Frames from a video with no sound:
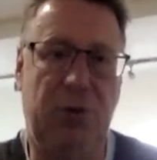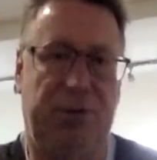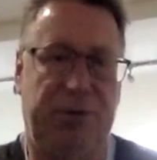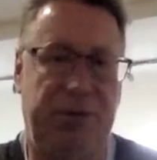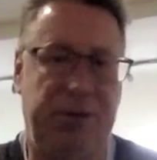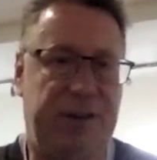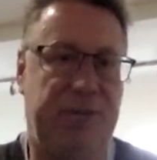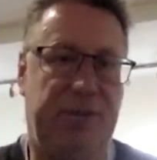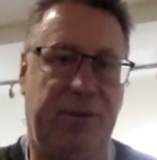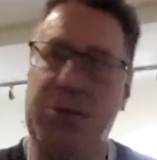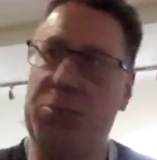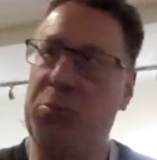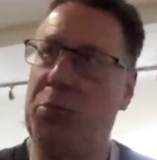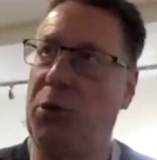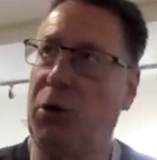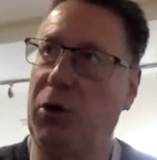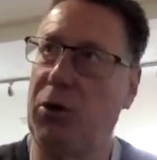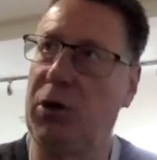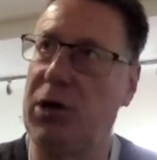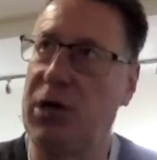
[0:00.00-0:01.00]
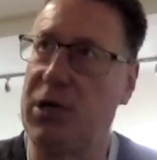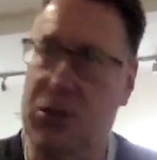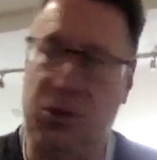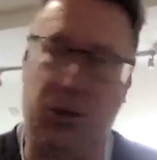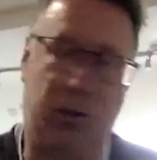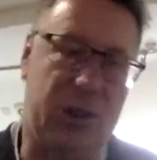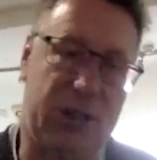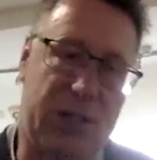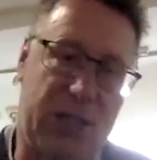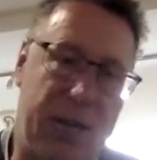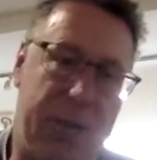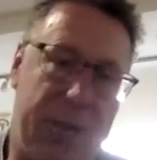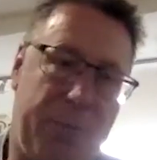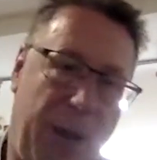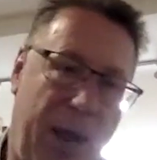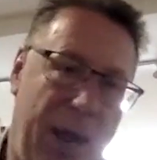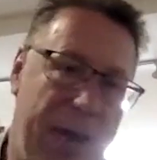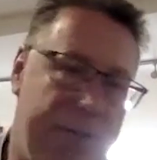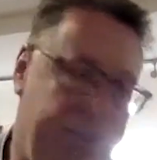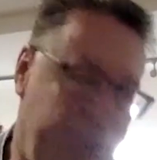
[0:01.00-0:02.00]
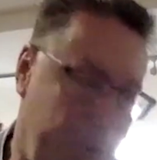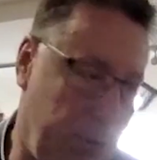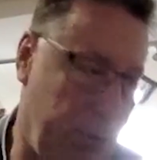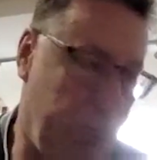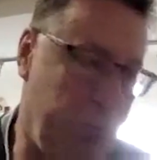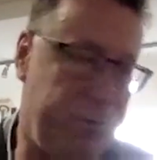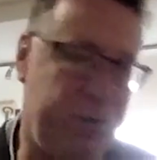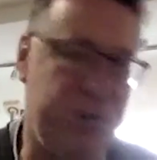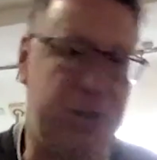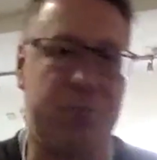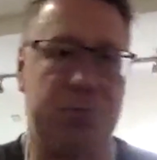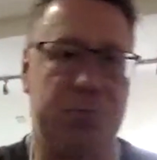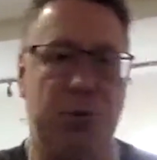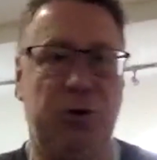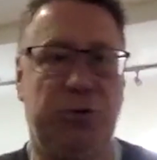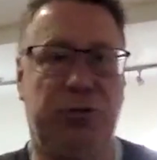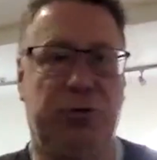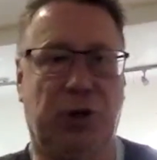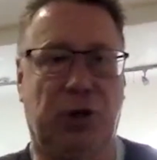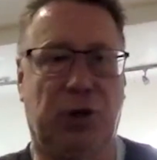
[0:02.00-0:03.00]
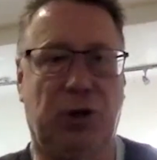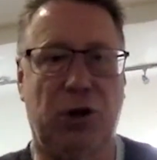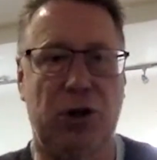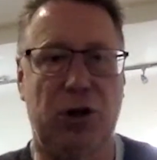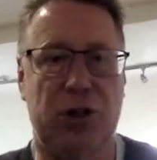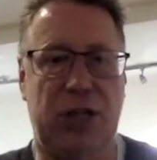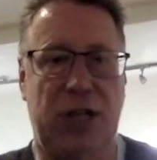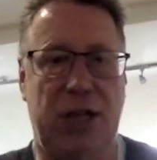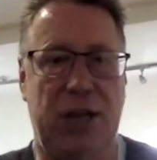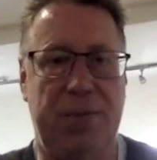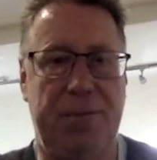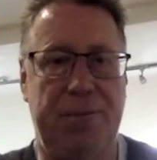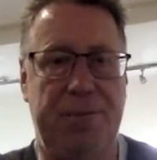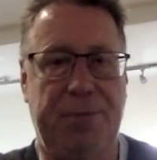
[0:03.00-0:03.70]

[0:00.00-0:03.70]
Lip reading: Effectively, it's on the same playing field. We've just moved across it.